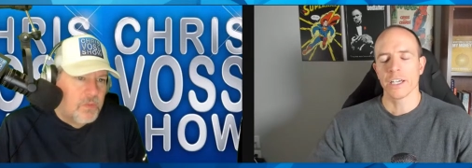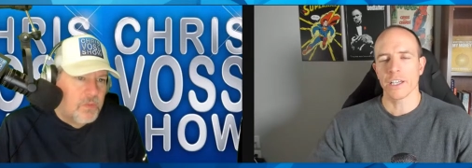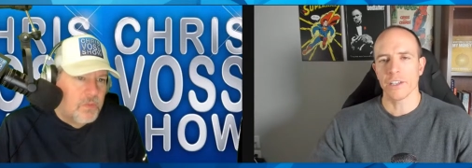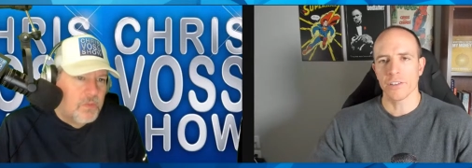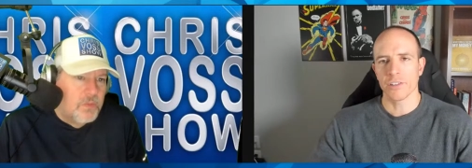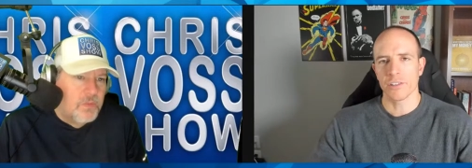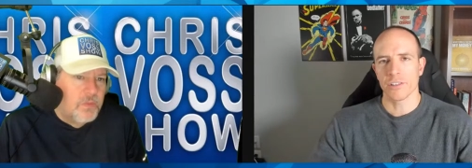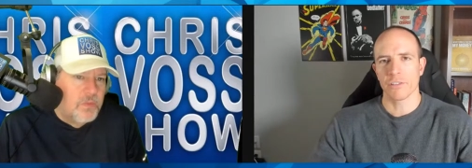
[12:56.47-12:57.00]

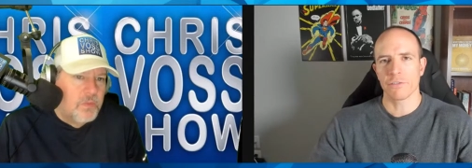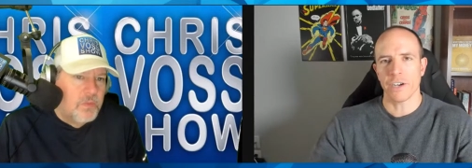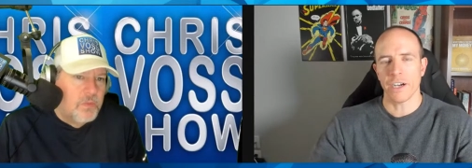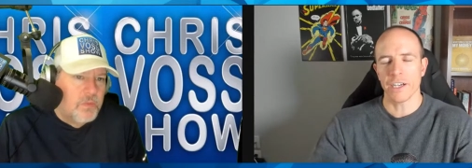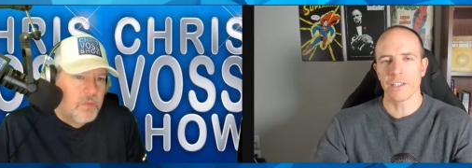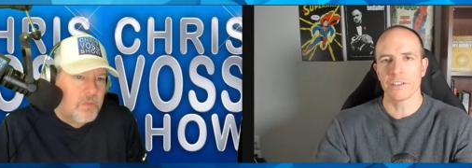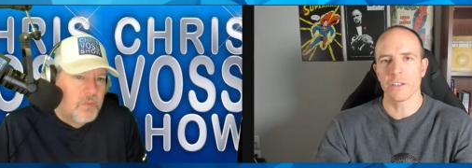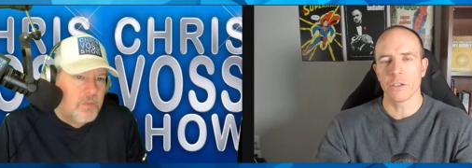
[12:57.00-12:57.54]
Speaker 1: is to
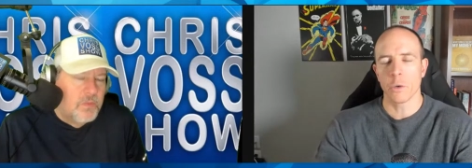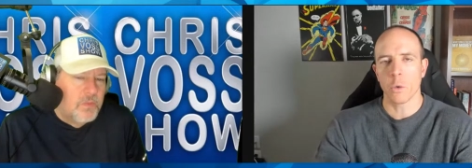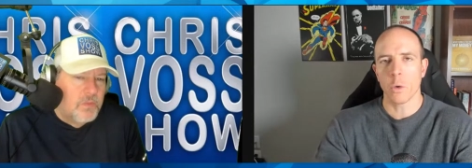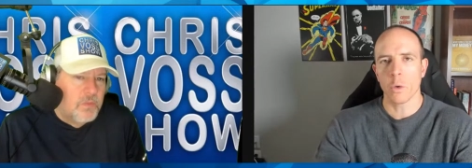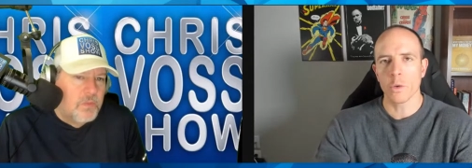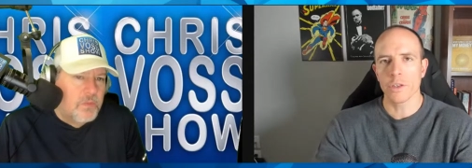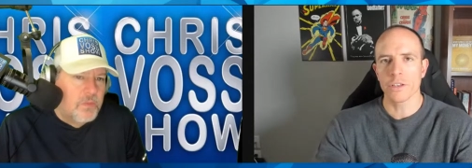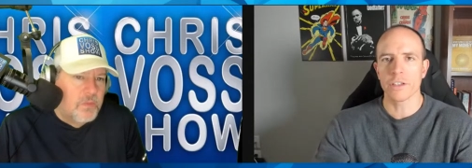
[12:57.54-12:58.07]
find, you know,
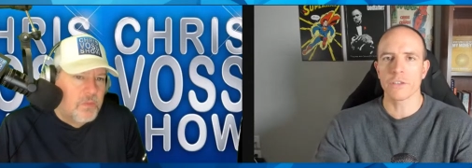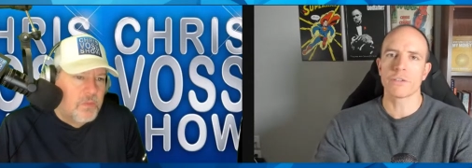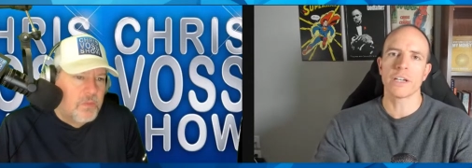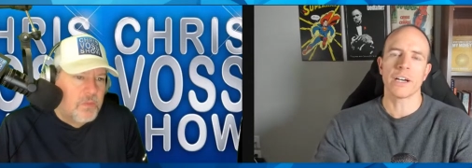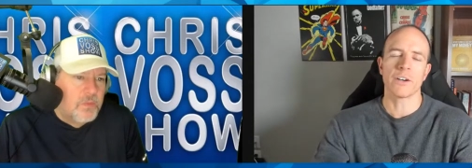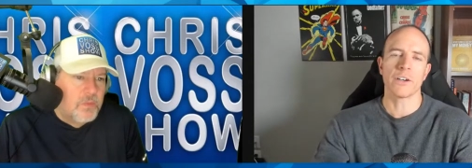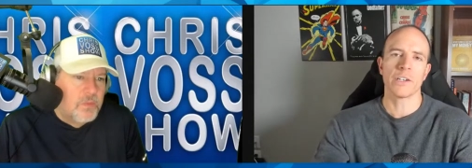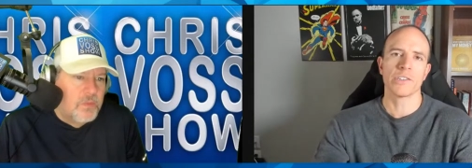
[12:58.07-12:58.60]
all the different
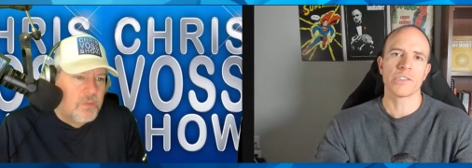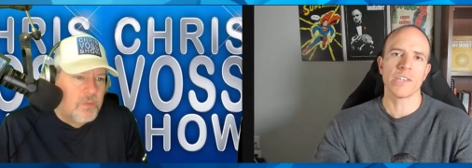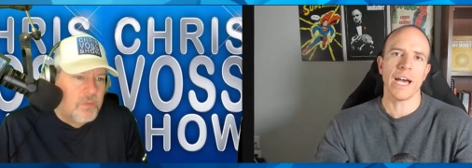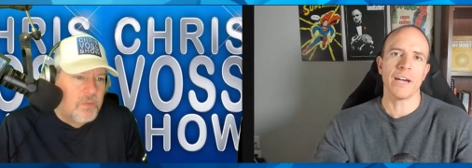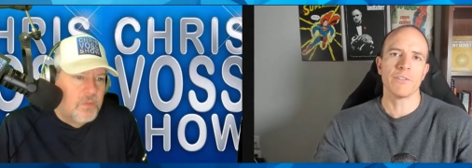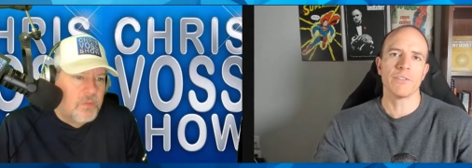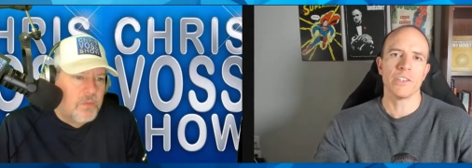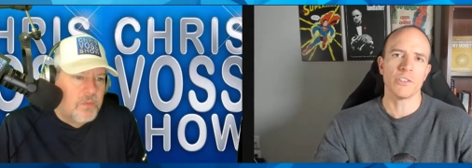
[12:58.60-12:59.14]
areas that
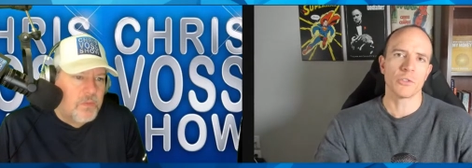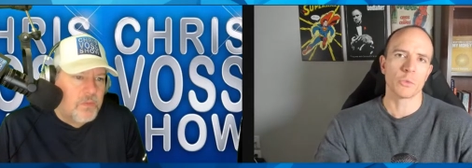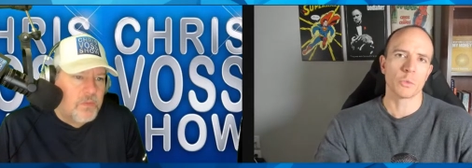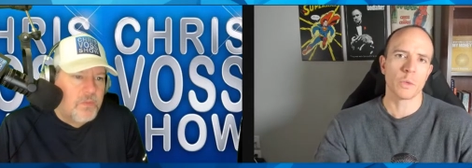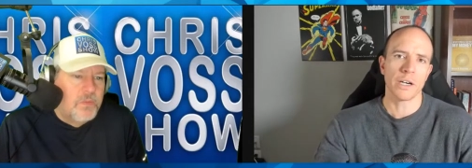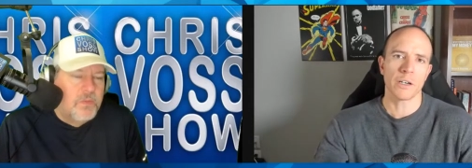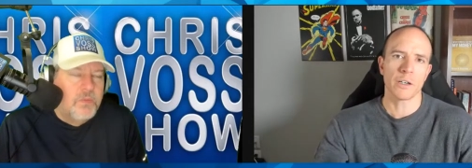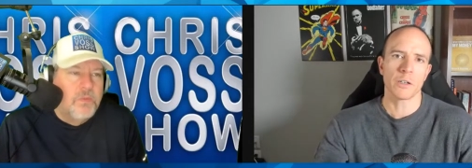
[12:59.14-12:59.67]
have these
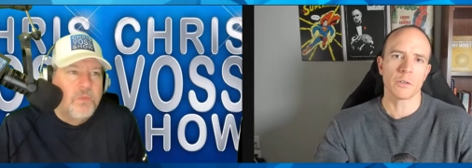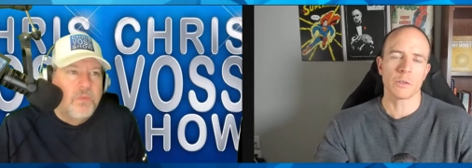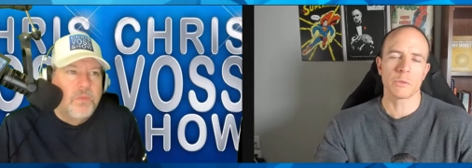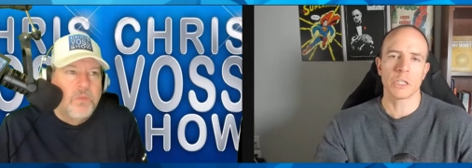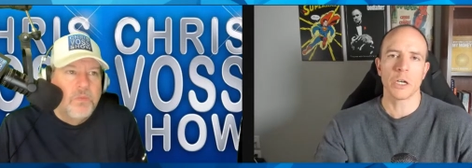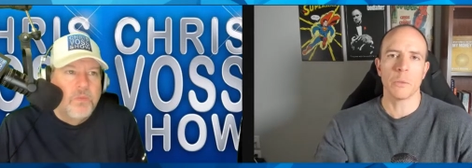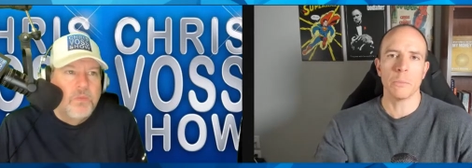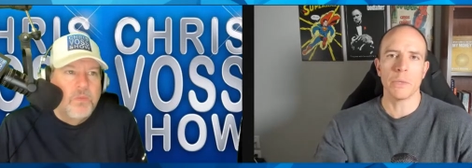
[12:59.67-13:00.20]
rare, you know,